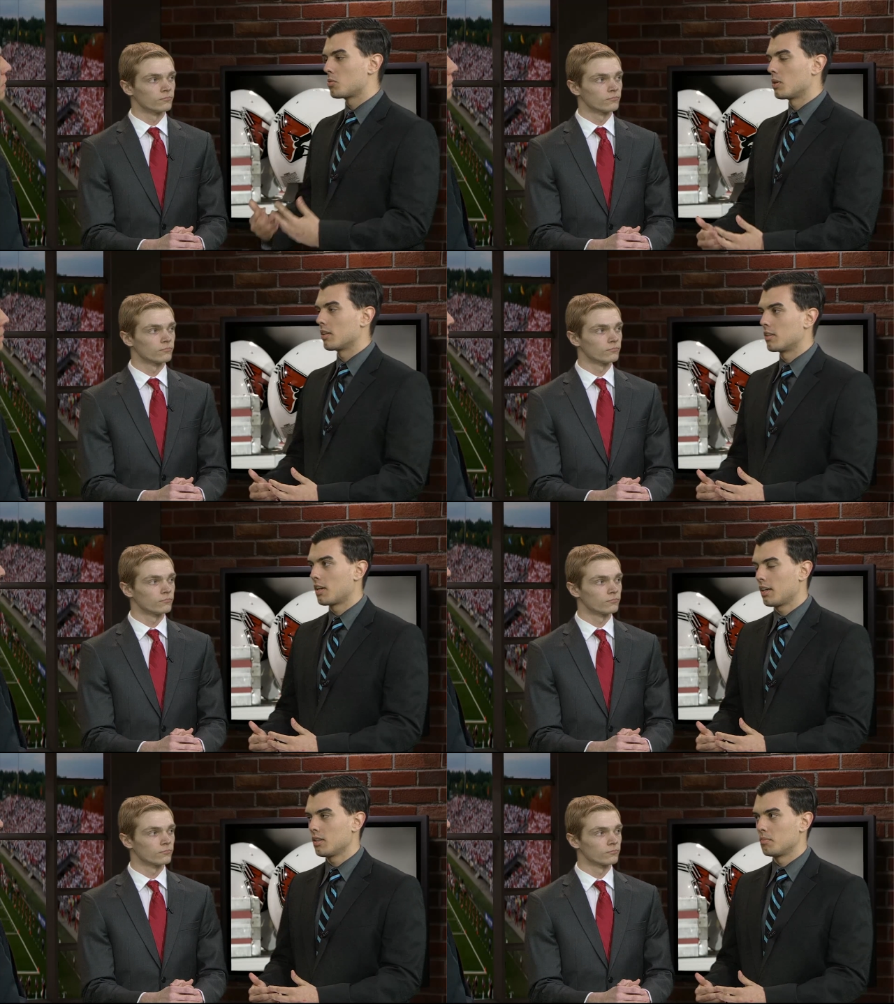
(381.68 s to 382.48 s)
Speaker 1: swing. They're
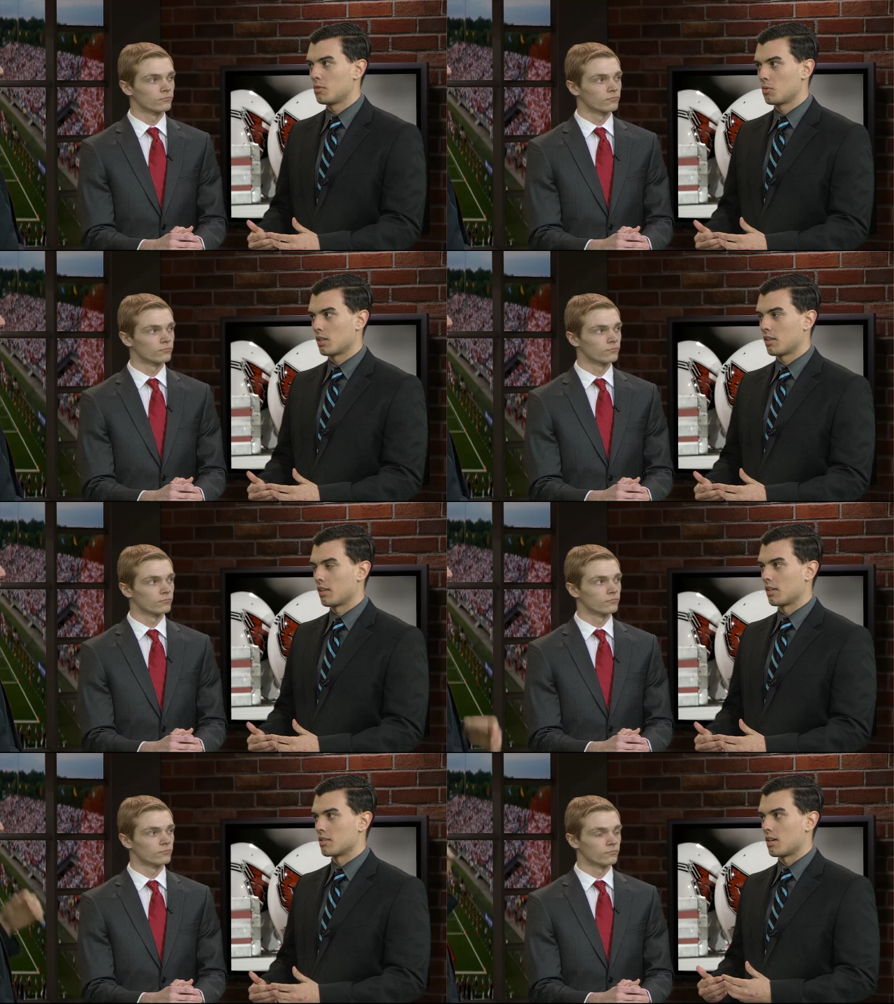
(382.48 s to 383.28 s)
getting the swing of
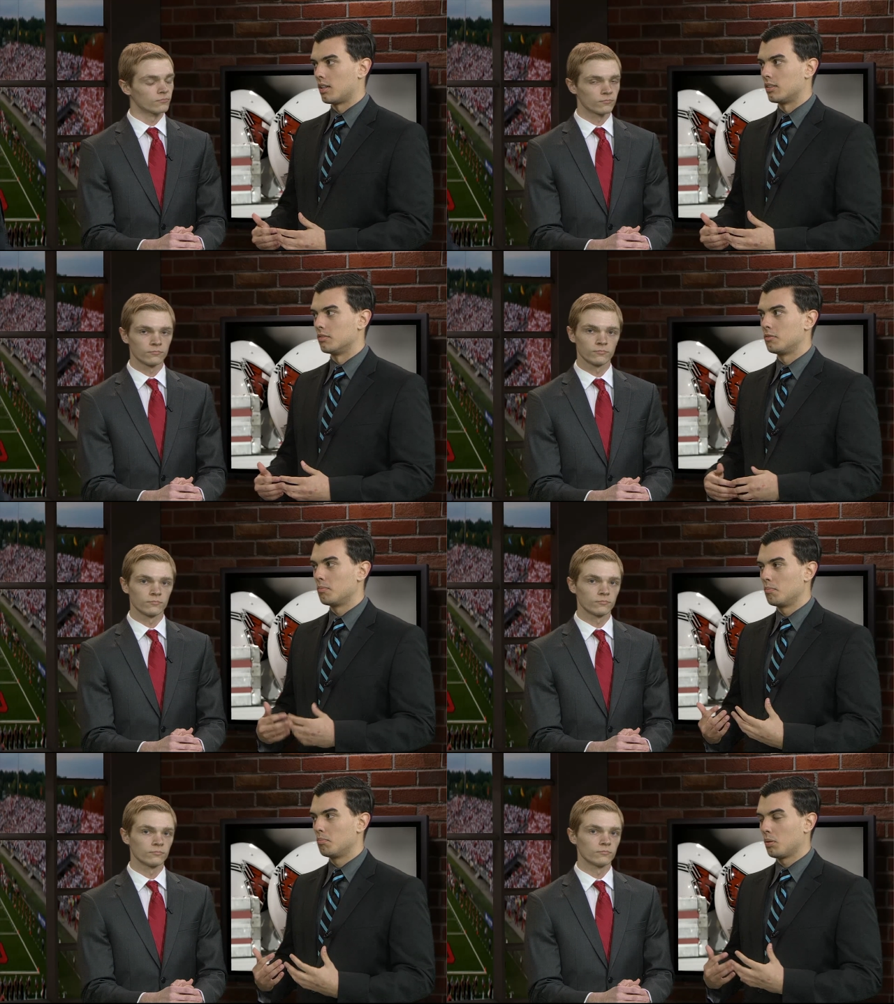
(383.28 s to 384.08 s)
things of
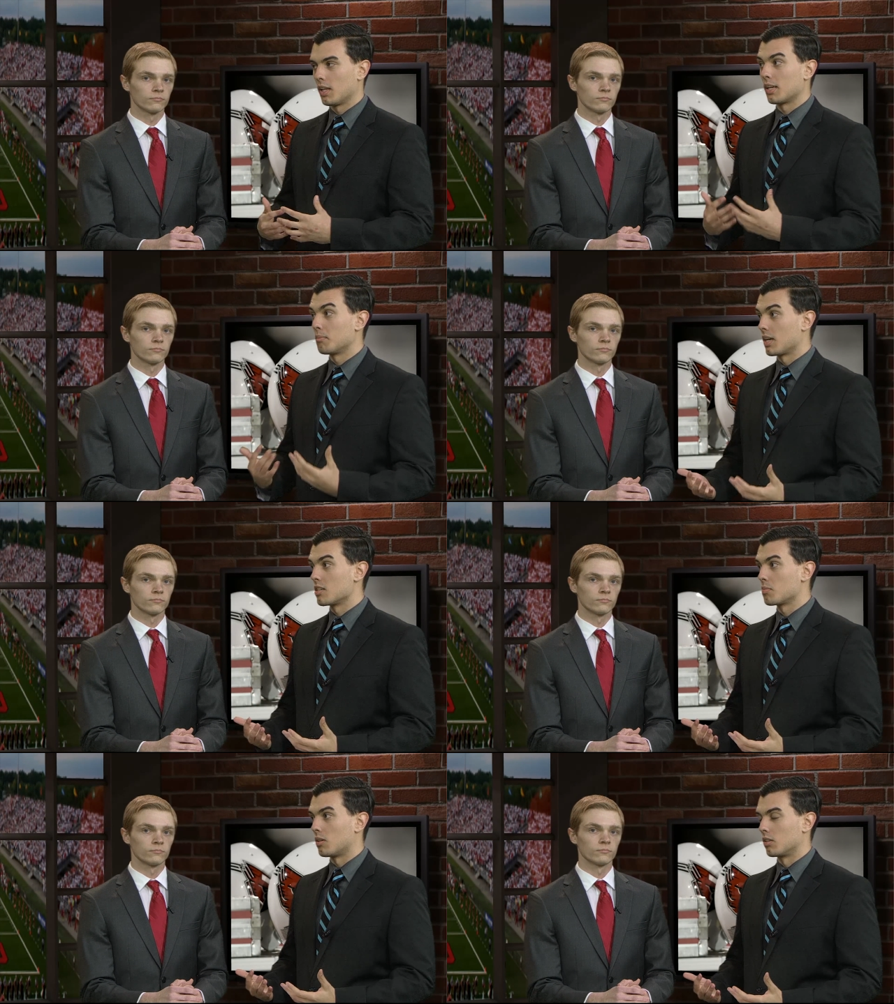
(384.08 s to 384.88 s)
playing
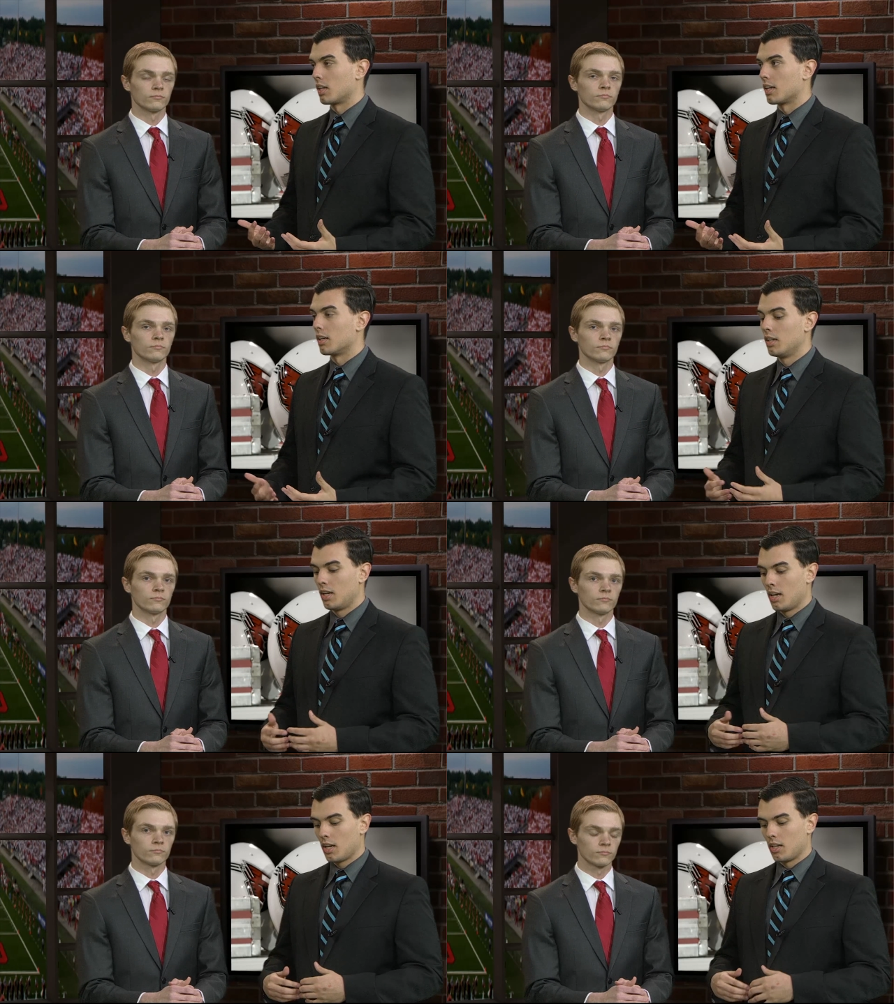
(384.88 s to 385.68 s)
baseball again.
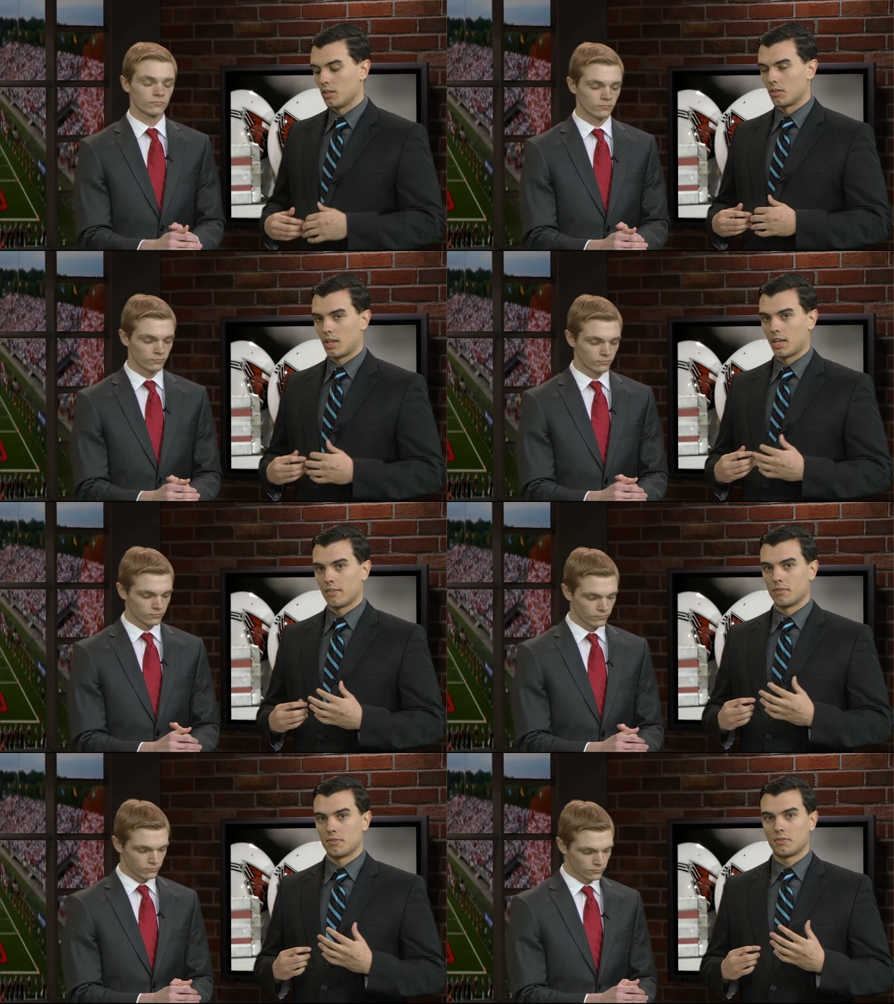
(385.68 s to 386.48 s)
You know
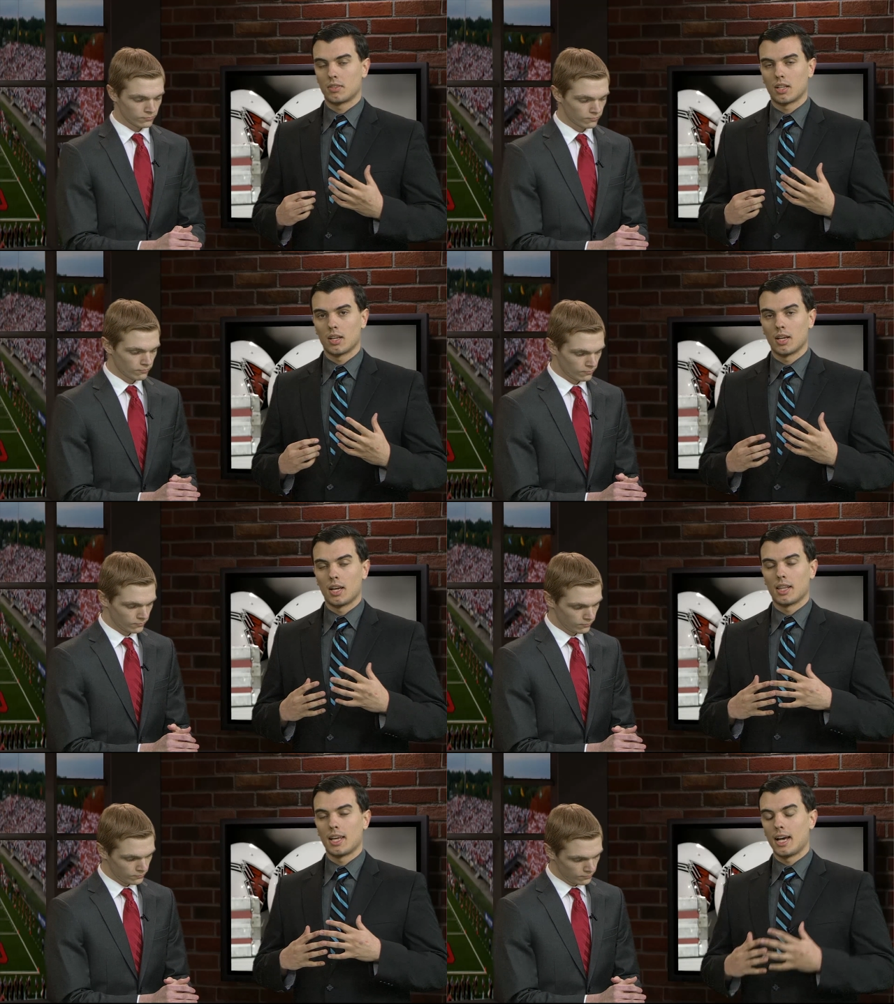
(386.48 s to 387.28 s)
they've
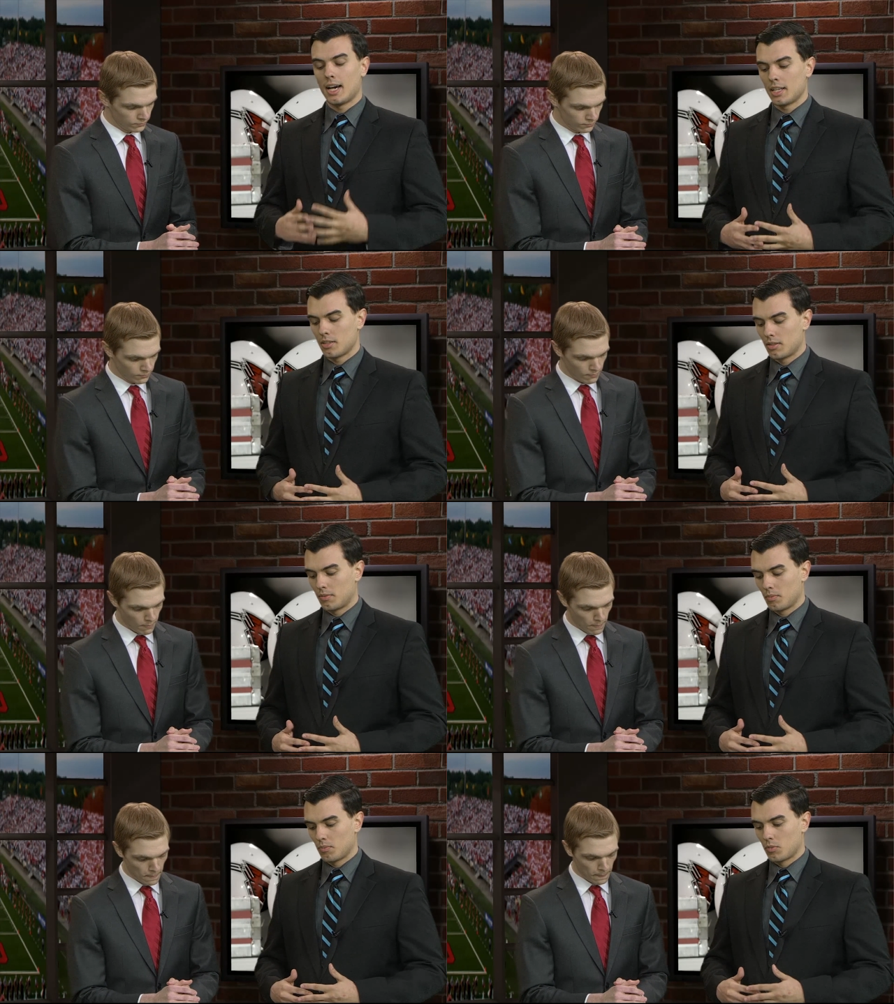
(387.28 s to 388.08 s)
they got
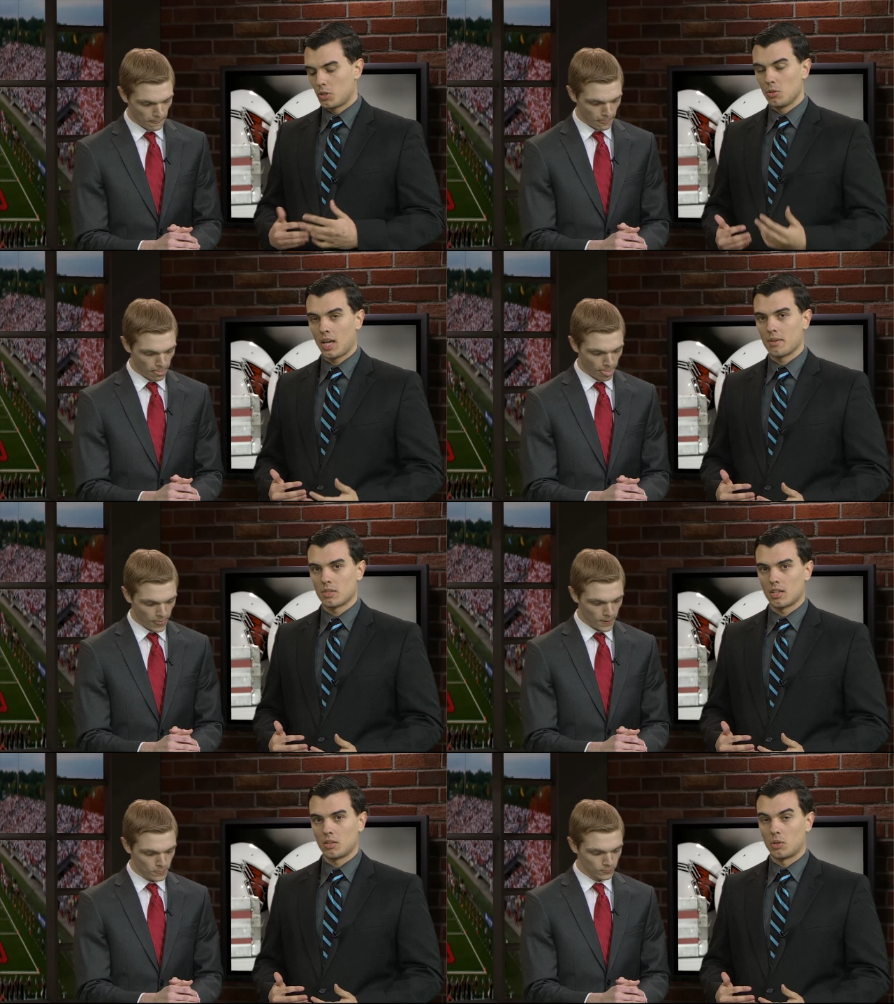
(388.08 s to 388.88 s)
two games
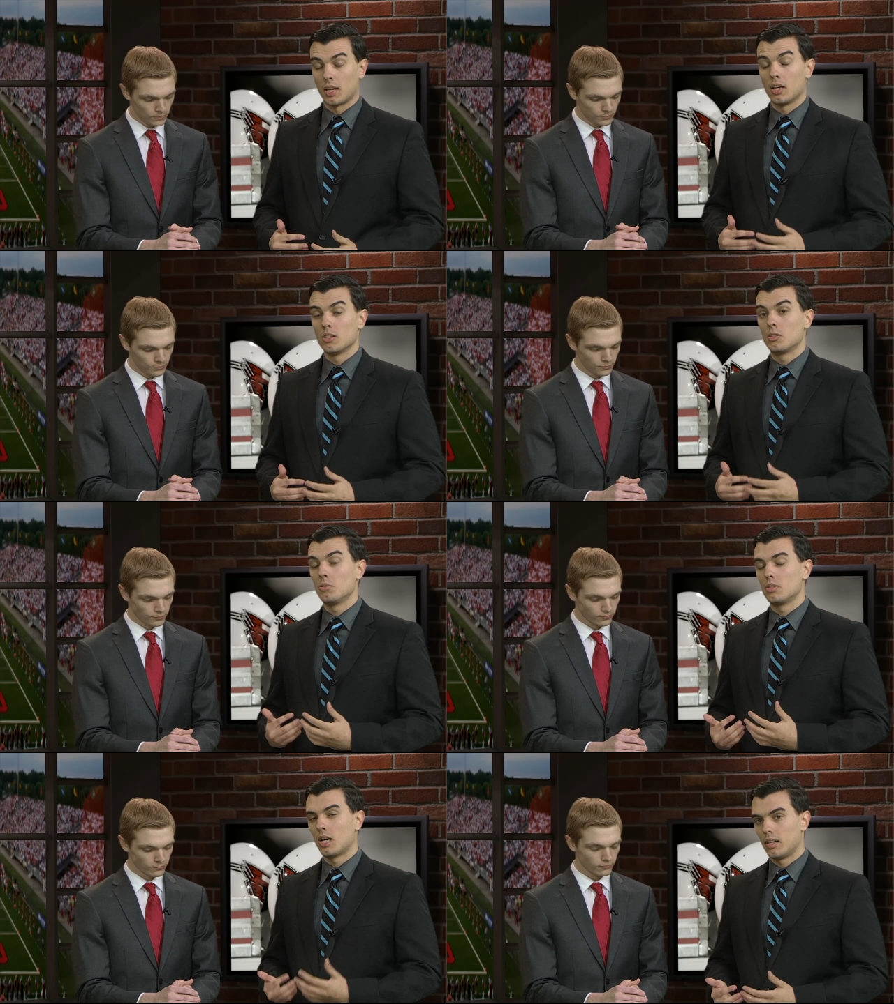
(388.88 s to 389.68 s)
out of the way,
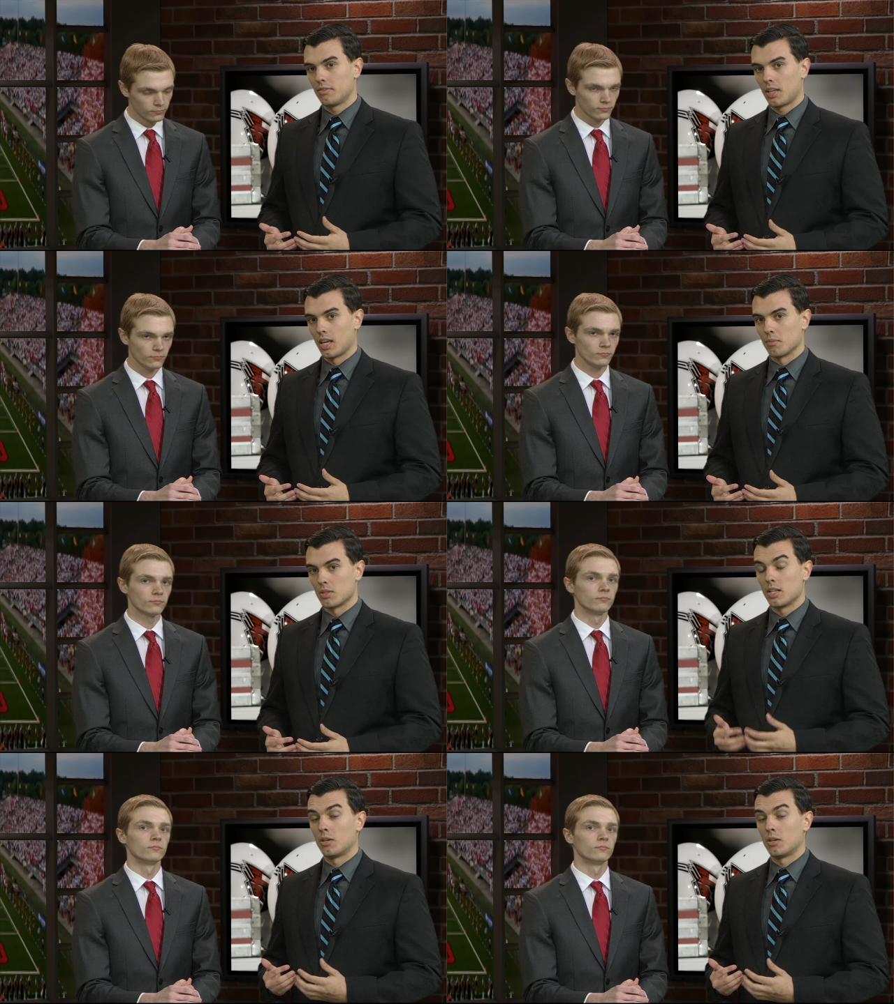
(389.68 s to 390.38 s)
two tough games.